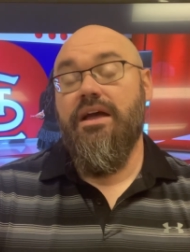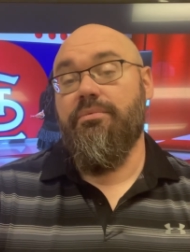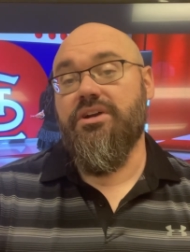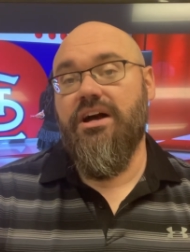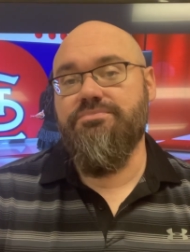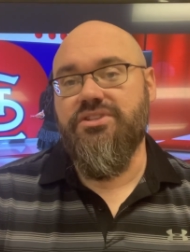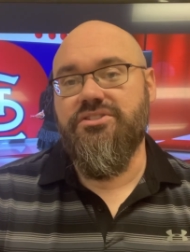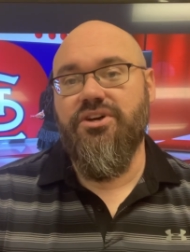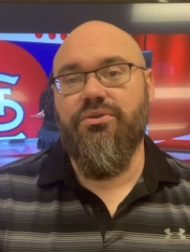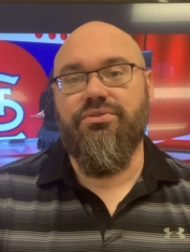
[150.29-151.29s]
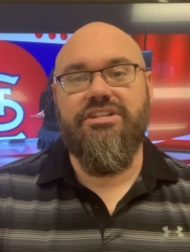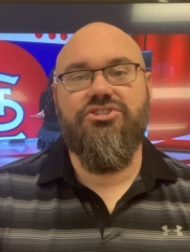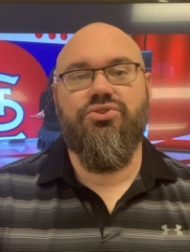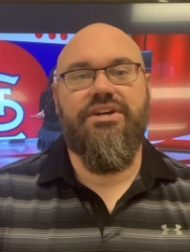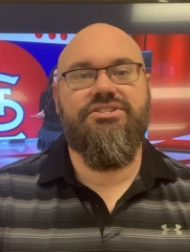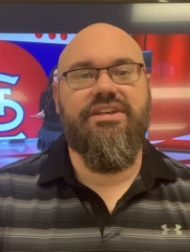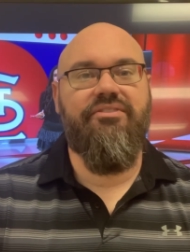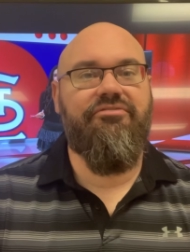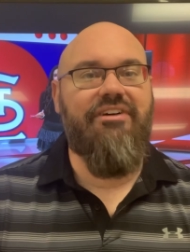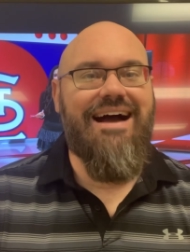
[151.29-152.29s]
When it comes to the total, Detroit
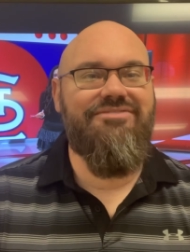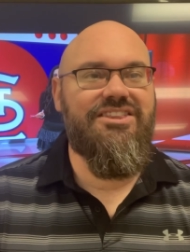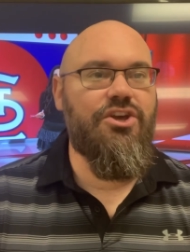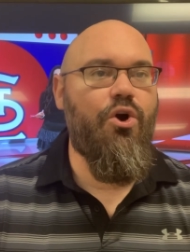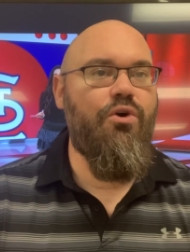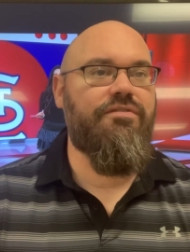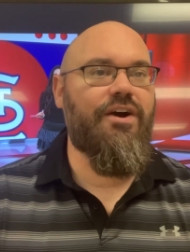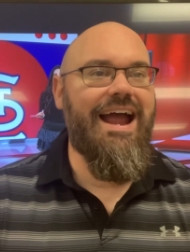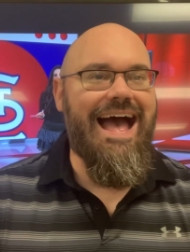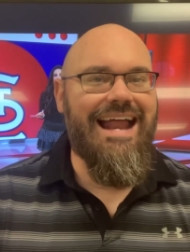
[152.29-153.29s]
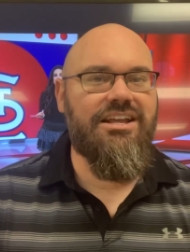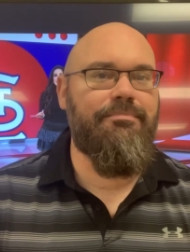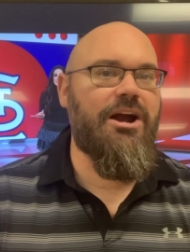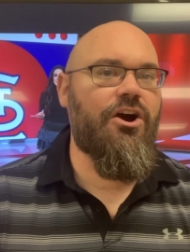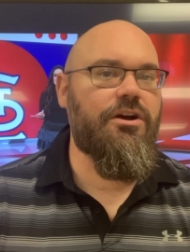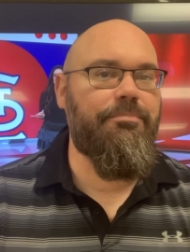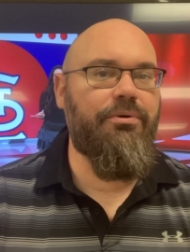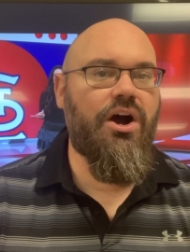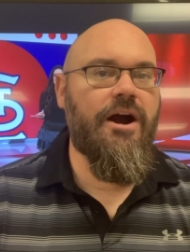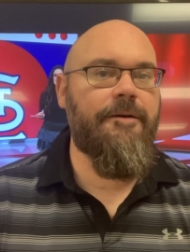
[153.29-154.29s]
7 5 to the over at Comerica
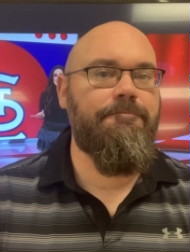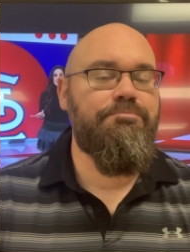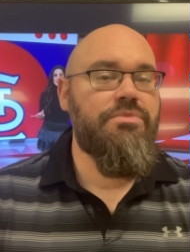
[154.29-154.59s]
Park.